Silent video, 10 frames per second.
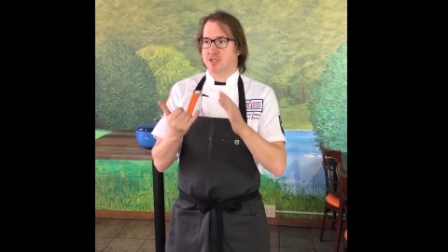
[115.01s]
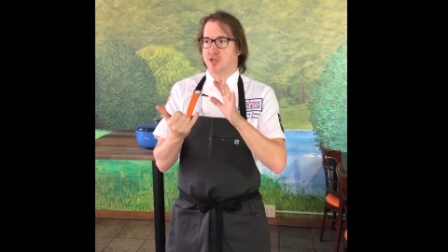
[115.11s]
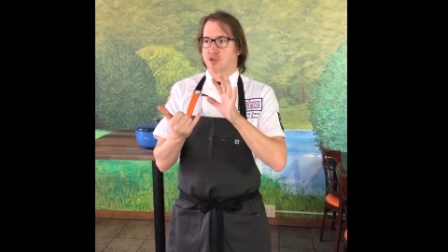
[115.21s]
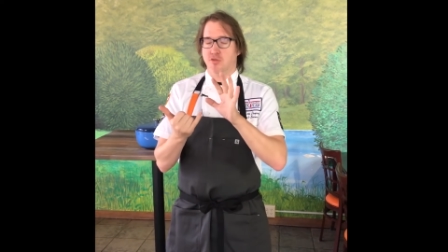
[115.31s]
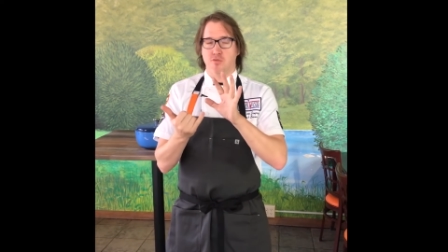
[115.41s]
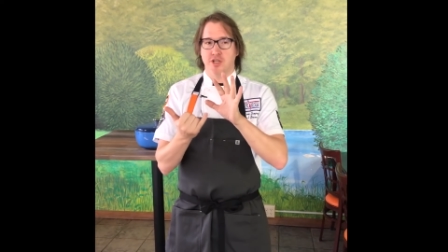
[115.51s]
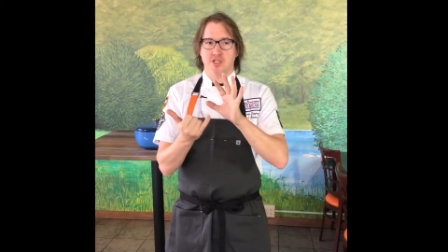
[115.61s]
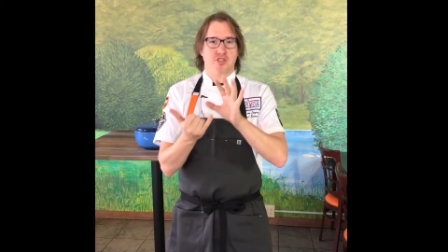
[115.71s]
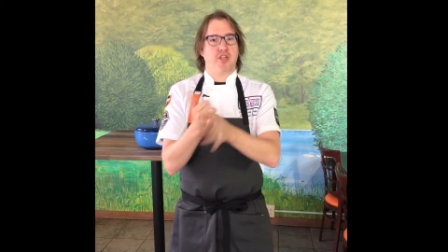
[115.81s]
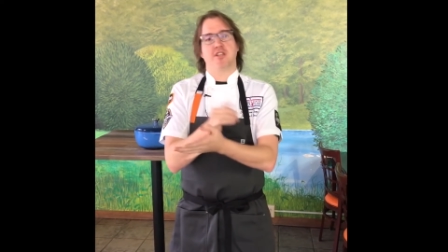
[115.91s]
It's a good,
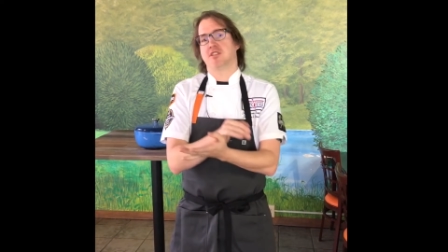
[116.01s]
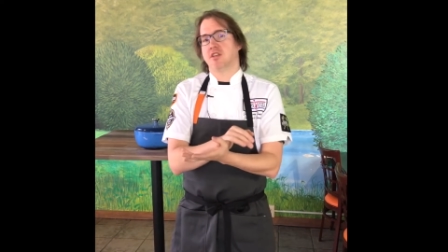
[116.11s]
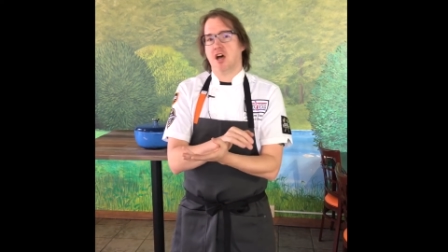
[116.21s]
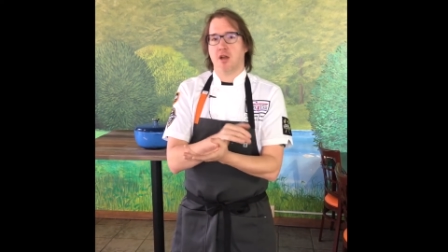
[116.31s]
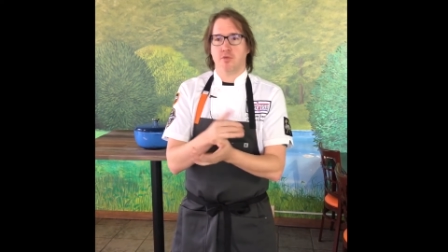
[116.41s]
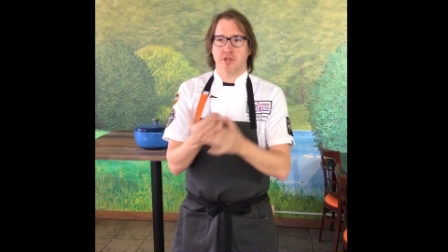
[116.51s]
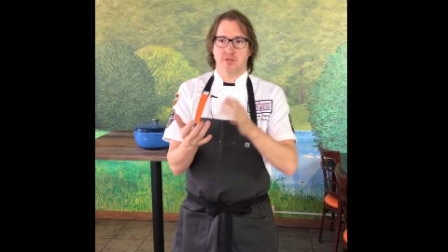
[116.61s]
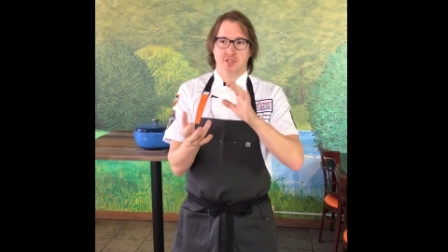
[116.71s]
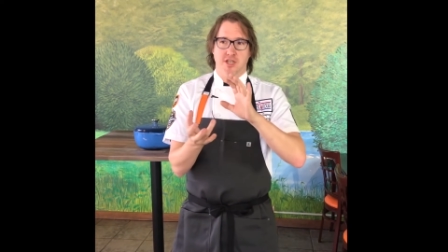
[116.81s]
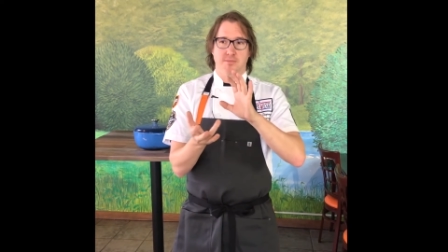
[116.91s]
rich chicken stock. We're
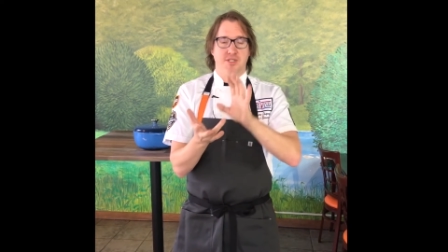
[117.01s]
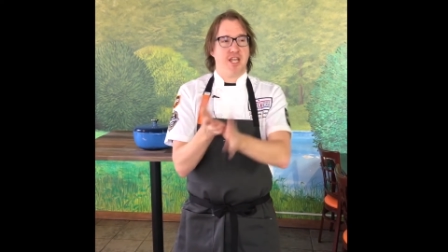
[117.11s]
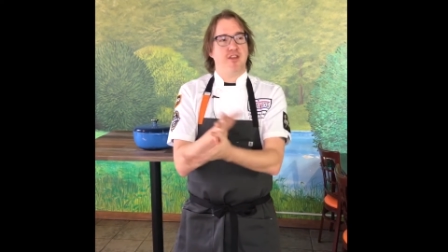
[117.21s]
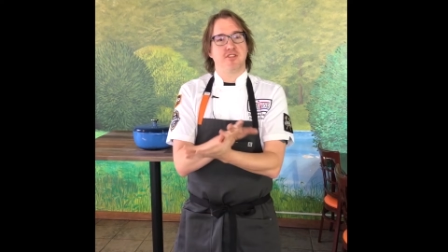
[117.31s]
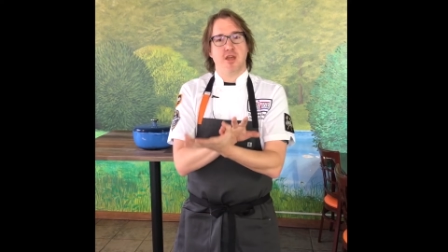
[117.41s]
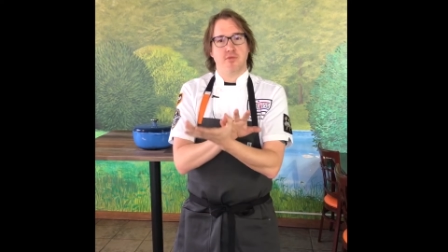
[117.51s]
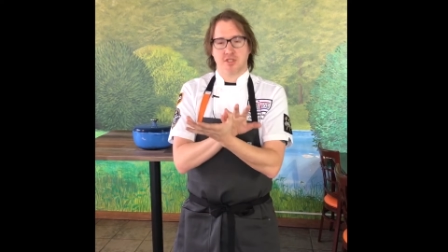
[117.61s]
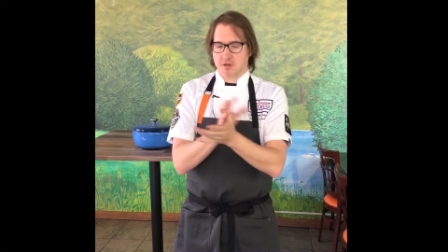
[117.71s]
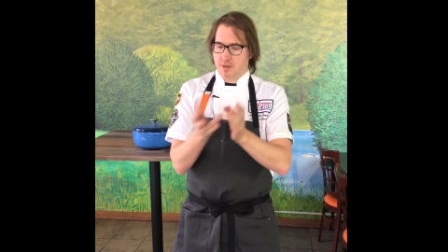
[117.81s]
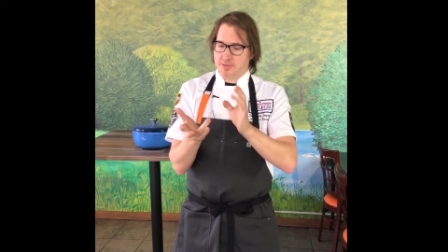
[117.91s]
using potatoes that were
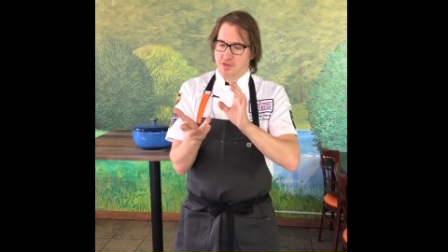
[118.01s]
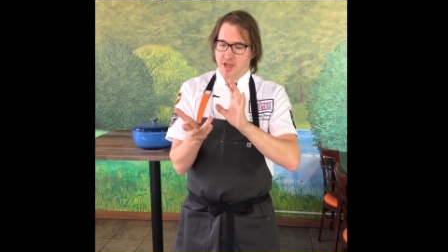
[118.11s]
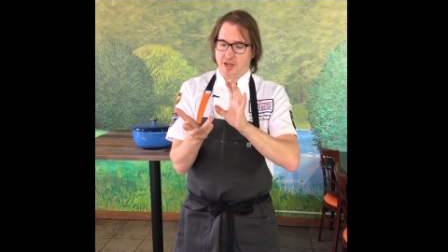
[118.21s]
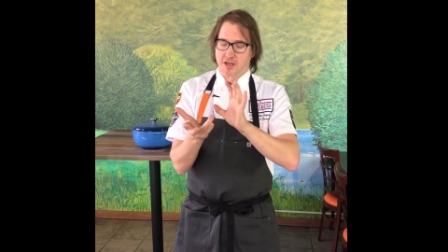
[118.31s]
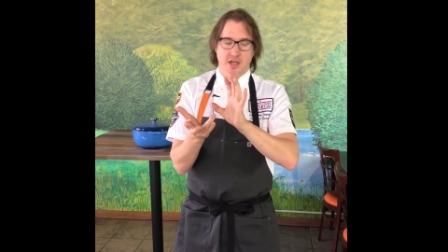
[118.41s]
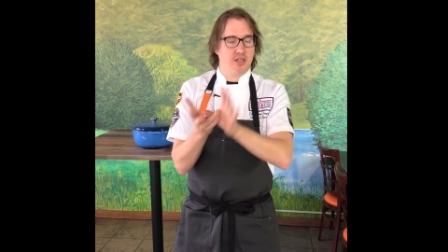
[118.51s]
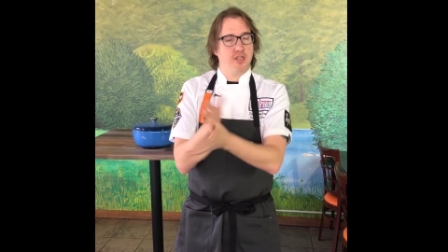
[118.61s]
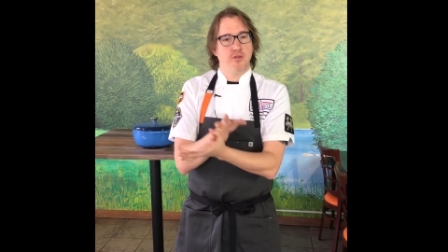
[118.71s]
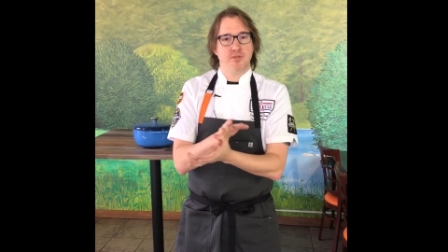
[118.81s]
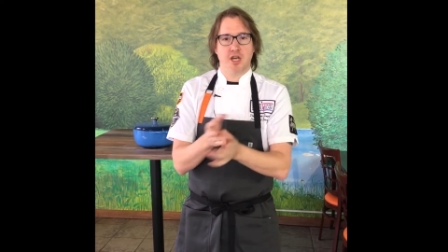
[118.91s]
scrubbed and then uh,
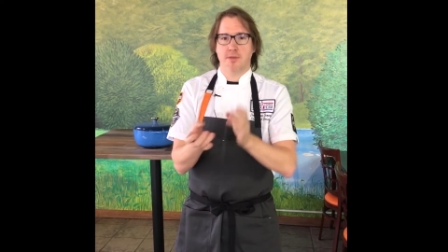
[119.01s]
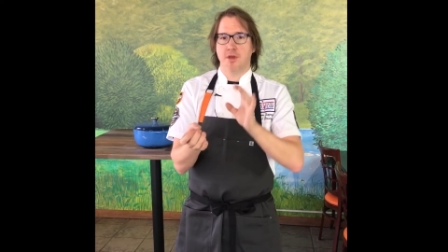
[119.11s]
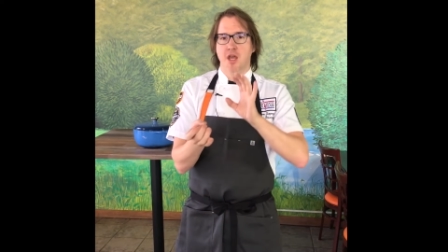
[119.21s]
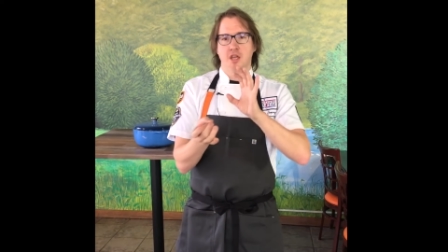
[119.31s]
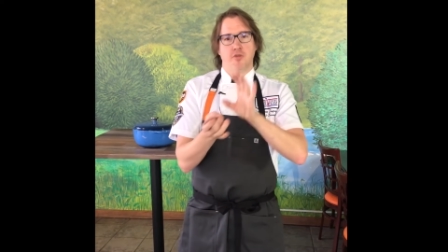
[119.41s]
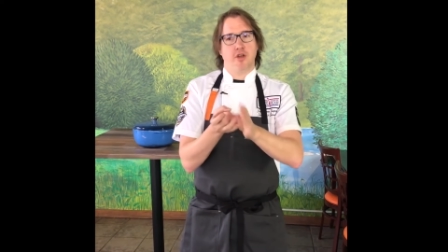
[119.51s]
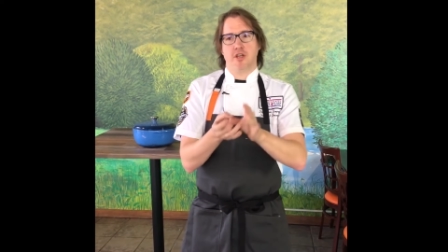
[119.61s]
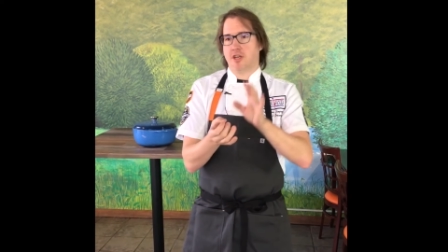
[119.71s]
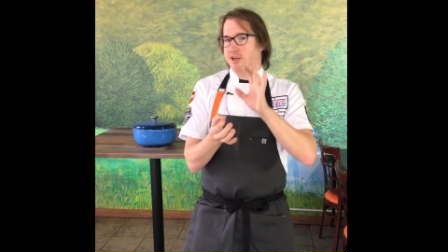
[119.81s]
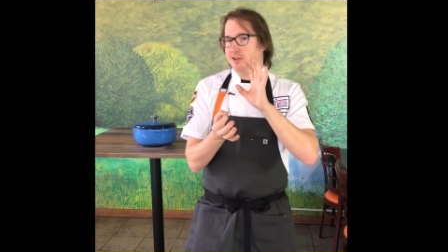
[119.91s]
cubed up,
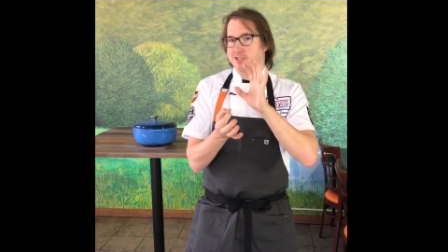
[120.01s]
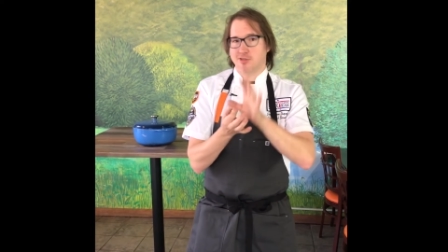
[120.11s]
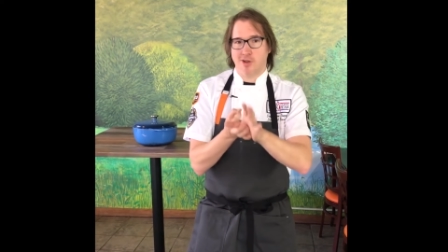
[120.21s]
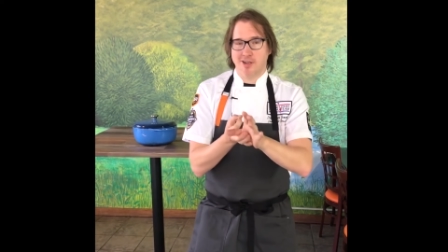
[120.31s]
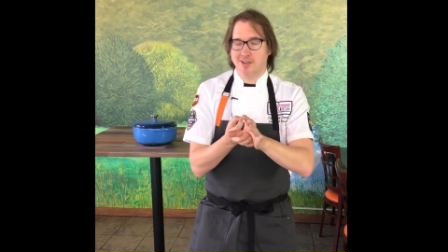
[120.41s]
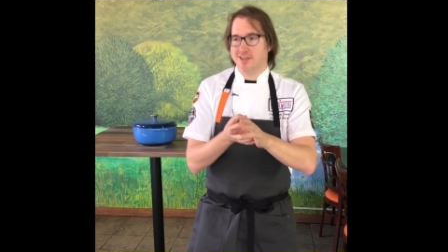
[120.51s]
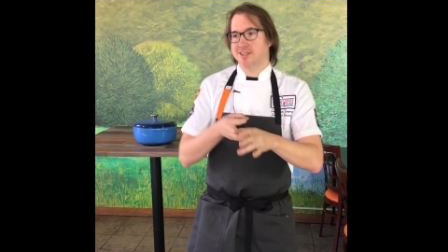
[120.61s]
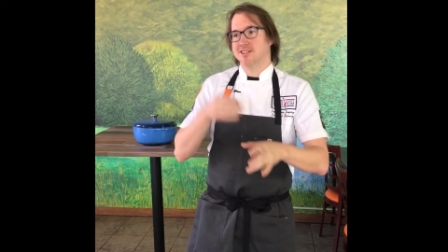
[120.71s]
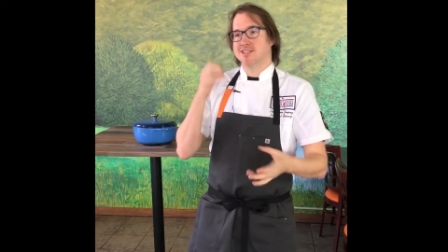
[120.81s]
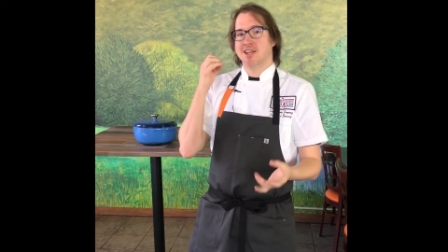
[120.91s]
grated carrots, grated
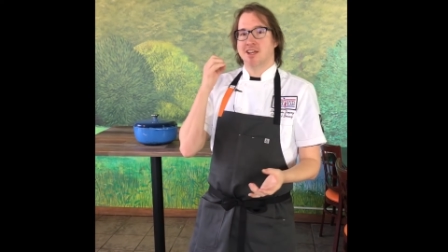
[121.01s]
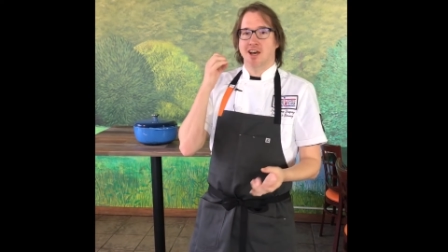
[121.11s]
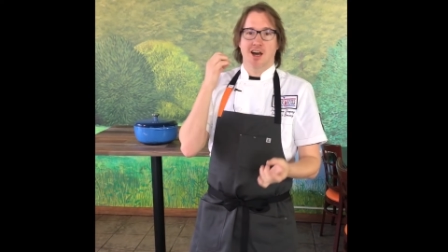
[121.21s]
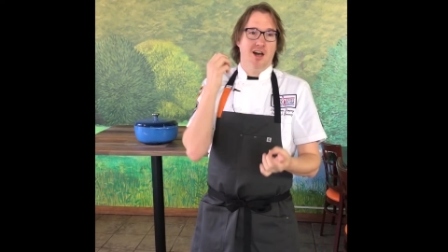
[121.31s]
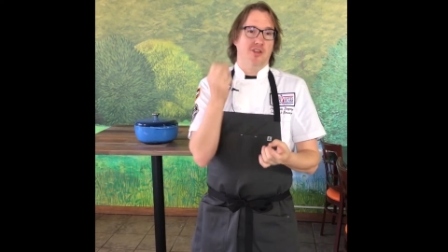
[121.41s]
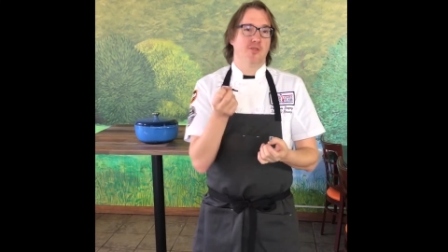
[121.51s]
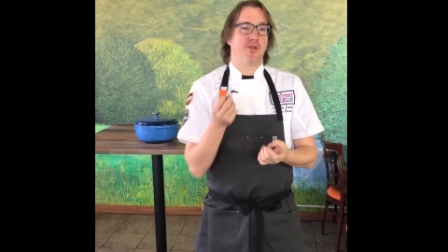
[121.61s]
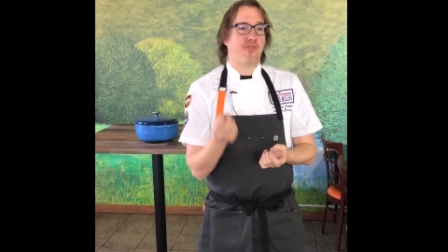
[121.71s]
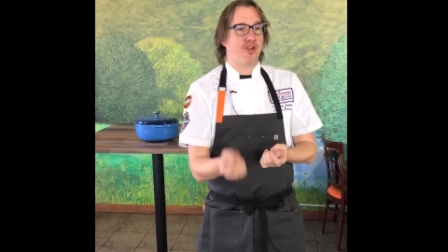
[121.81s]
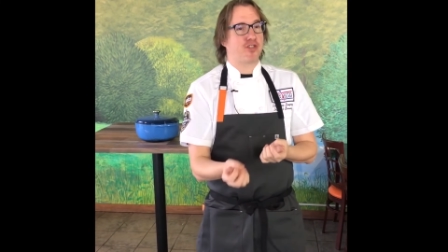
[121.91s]
onions, uh, a little
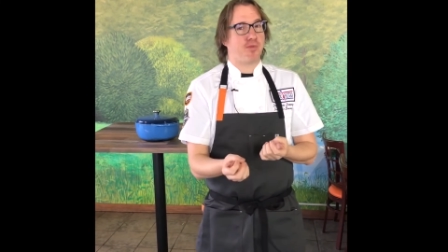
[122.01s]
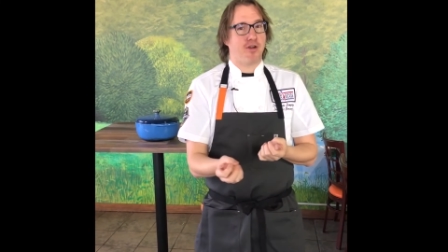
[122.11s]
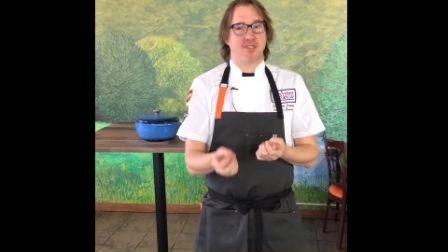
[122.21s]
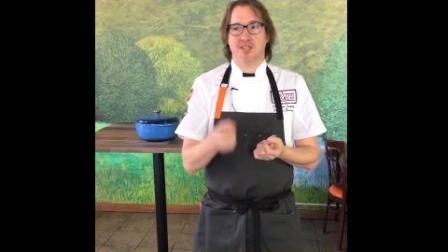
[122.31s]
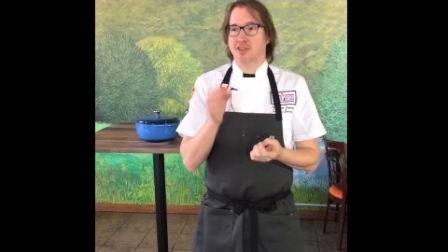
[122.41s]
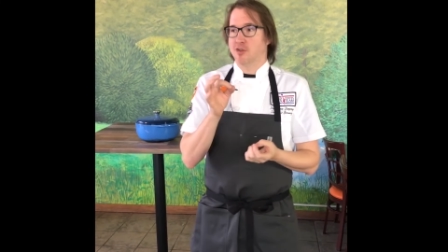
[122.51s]
bit of fresh parsley, a